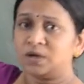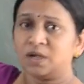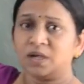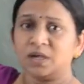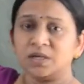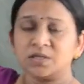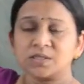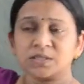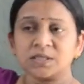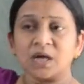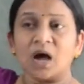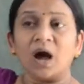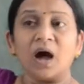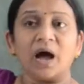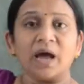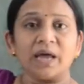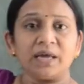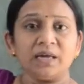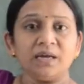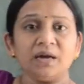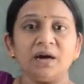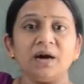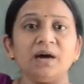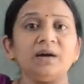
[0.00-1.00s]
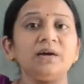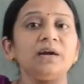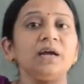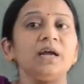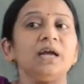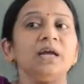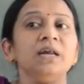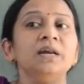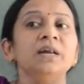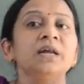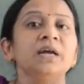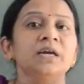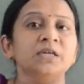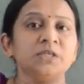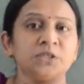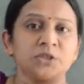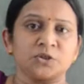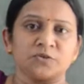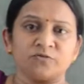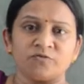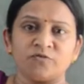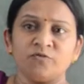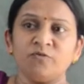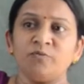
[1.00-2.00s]
is IR
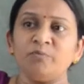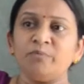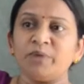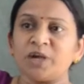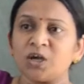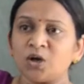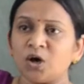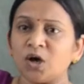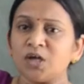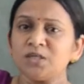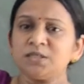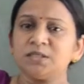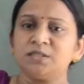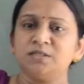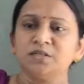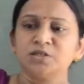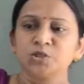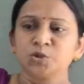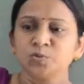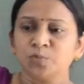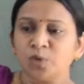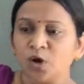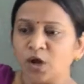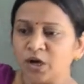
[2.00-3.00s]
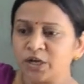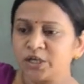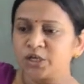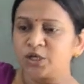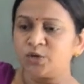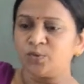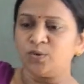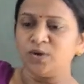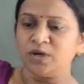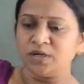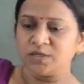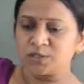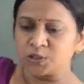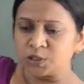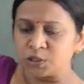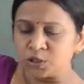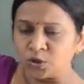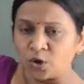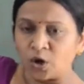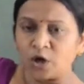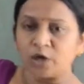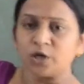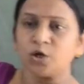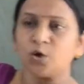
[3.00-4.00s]
inactive because this molecule is
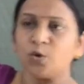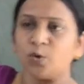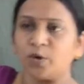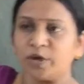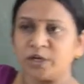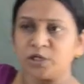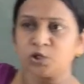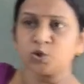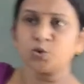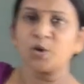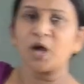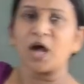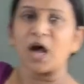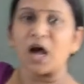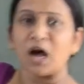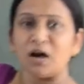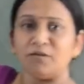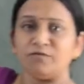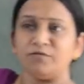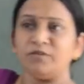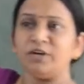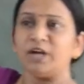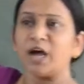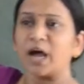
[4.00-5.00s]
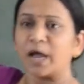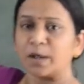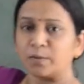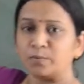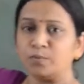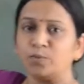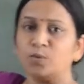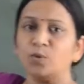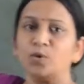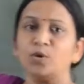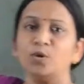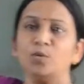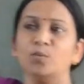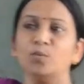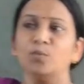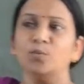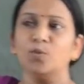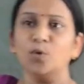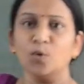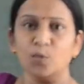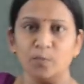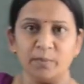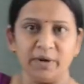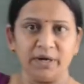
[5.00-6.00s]
not going to have dipole
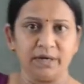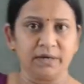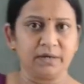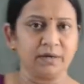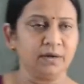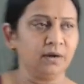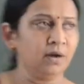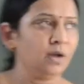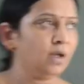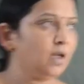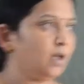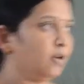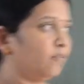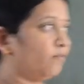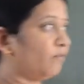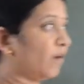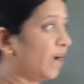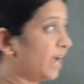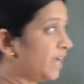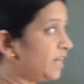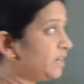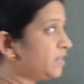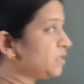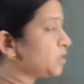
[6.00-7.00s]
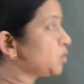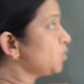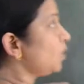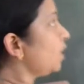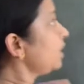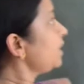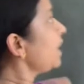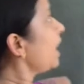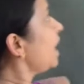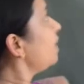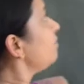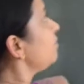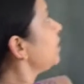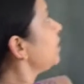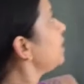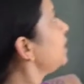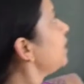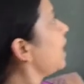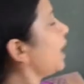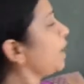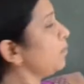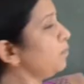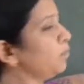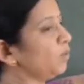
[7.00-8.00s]
moment. Why it is not having
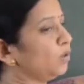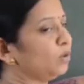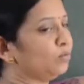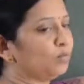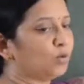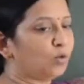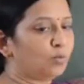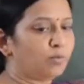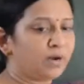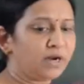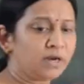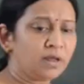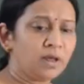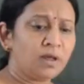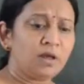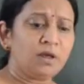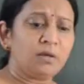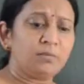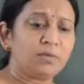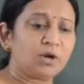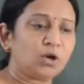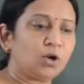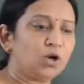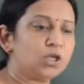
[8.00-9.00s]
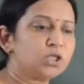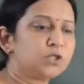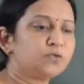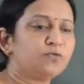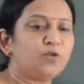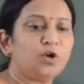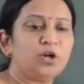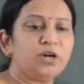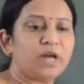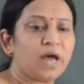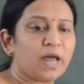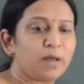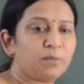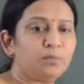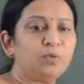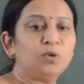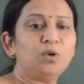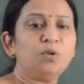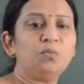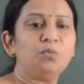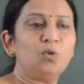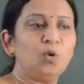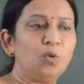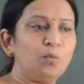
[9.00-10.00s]
dipole moment? Because for
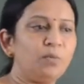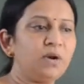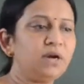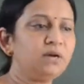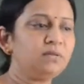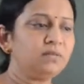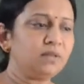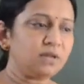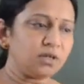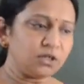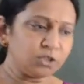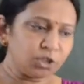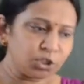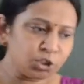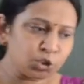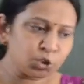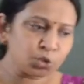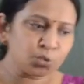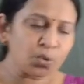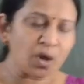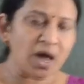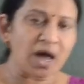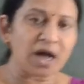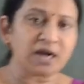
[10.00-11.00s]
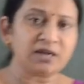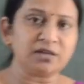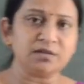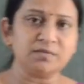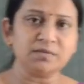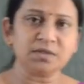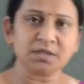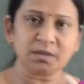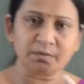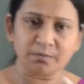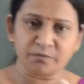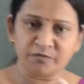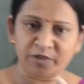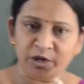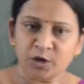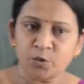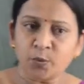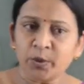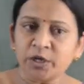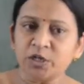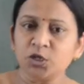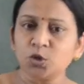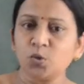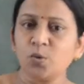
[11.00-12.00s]
dipole moment, the two atoms,
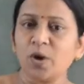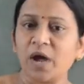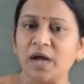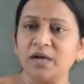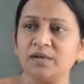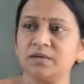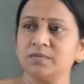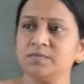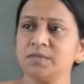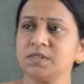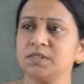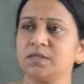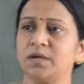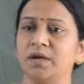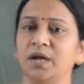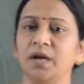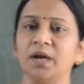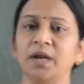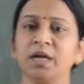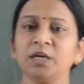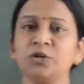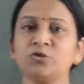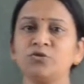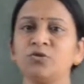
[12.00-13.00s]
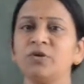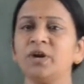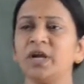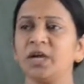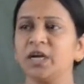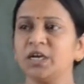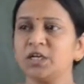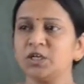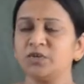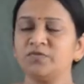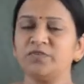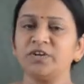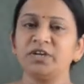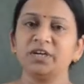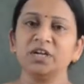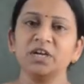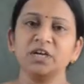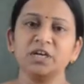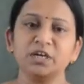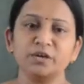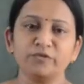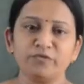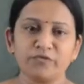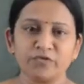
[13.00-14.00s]
between two atoms, the
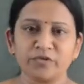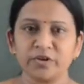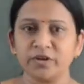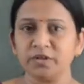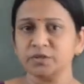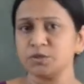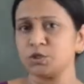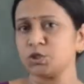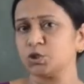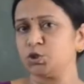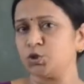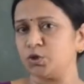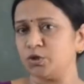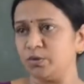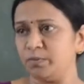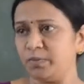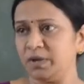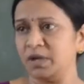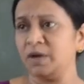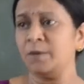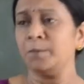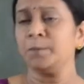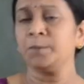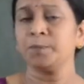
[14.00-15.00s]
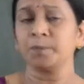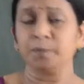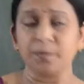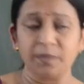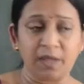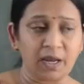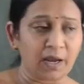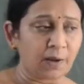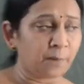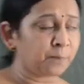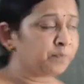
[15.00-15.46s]
electronegativity difference should be there.